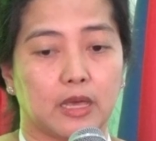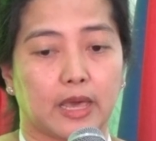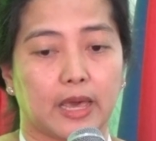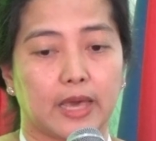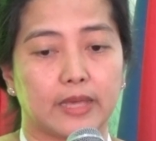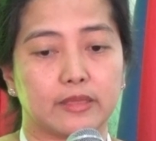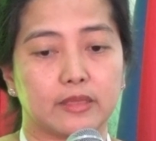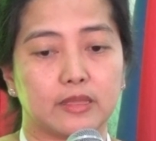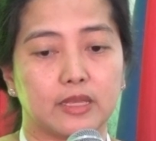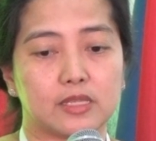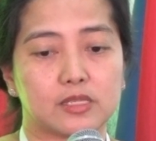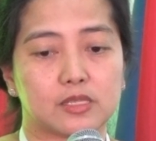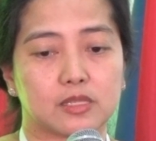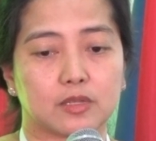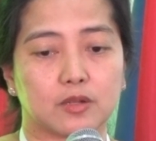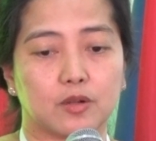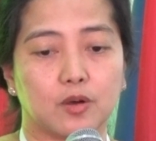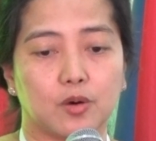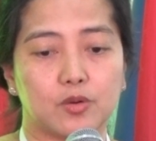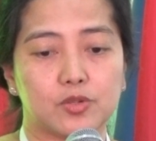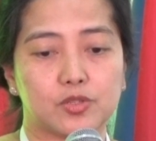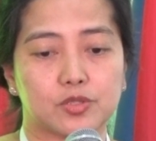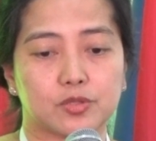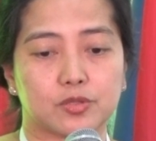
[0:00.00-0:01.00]
and this
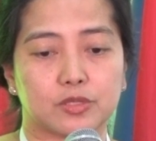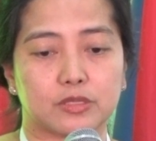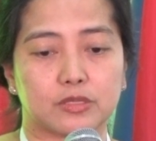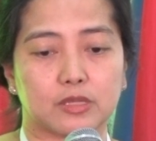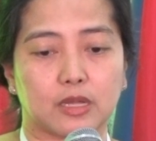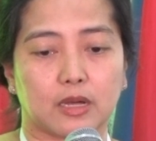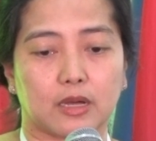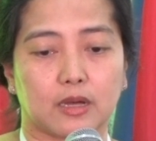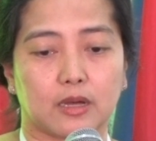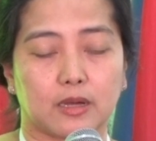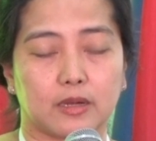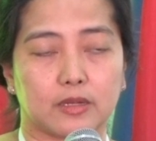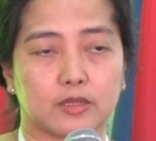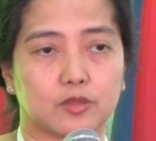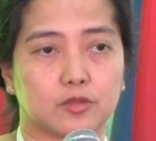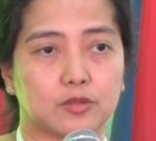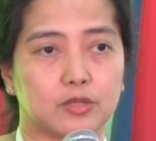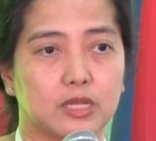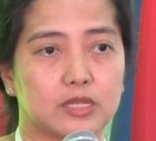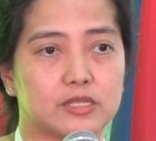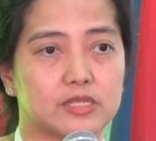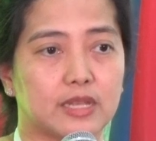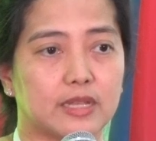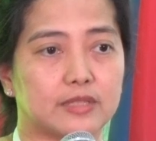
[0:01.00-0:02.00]
goes
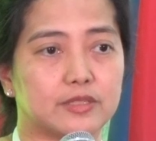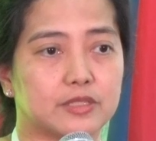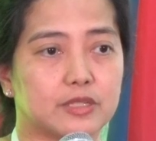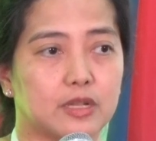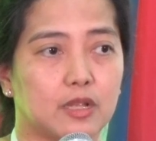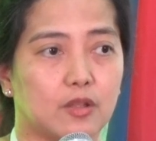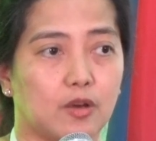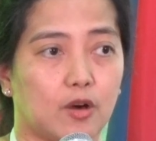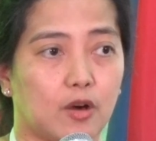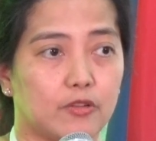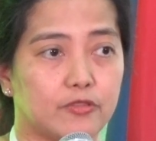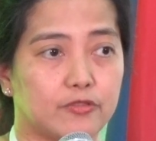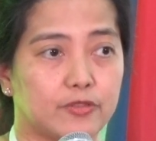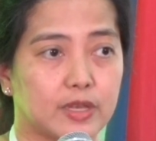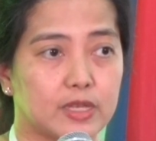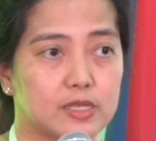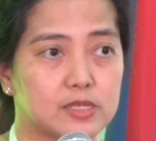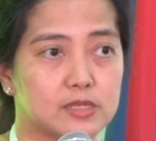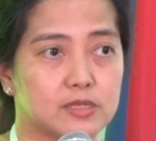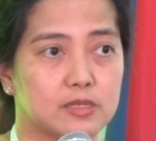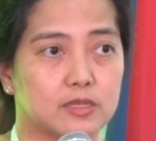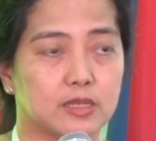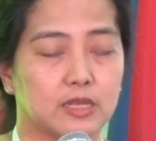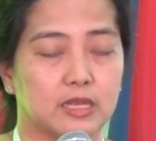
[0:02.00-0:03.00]
to the central
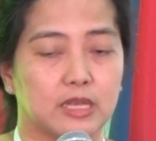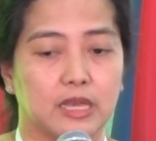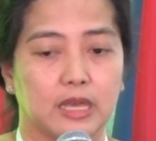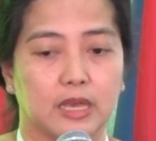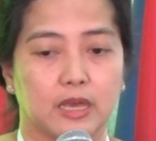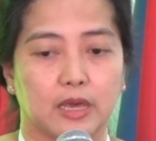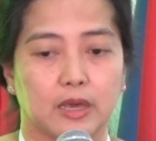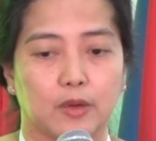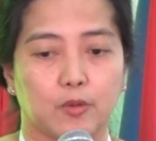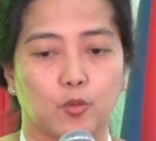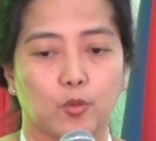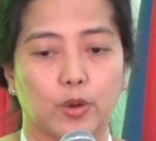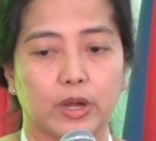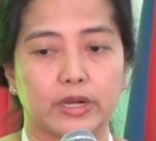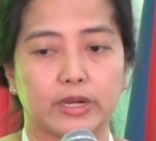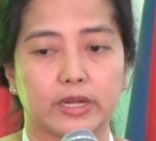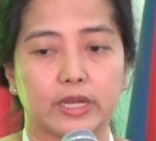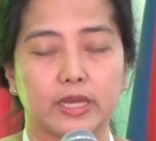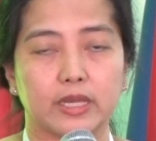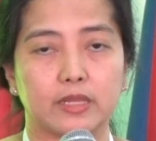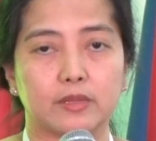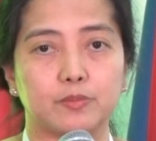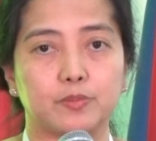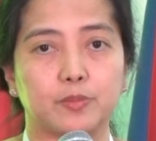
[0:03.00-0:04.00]
office,
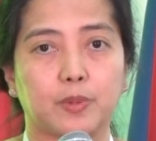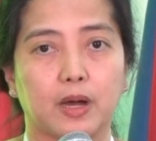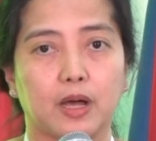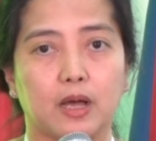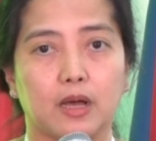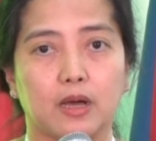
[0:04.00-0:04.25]
wherein